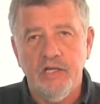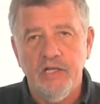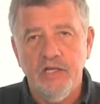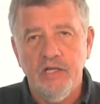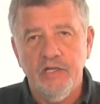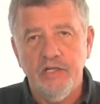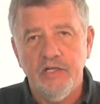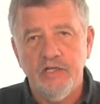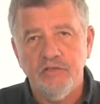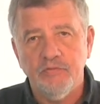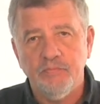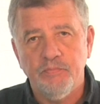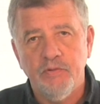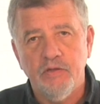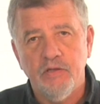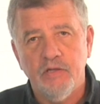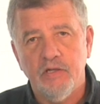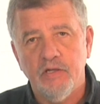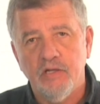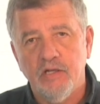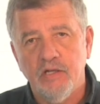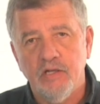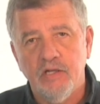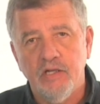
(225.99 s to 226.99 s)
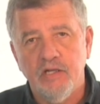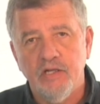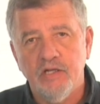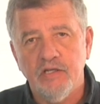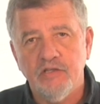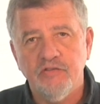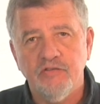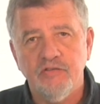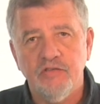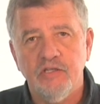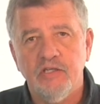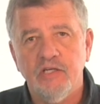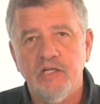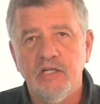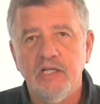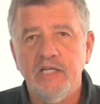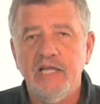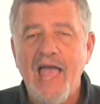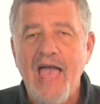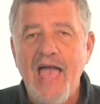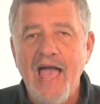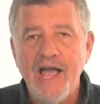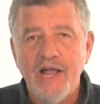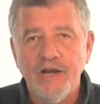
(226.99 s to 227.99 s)
It has been an
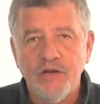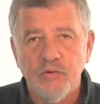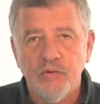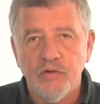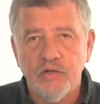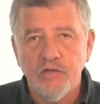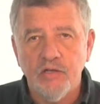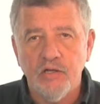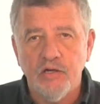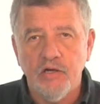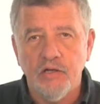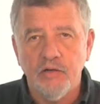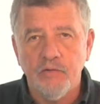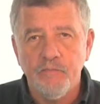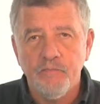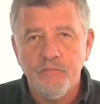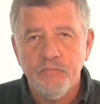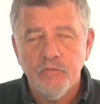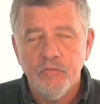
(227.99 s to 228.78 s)
exceedingly accurate gun.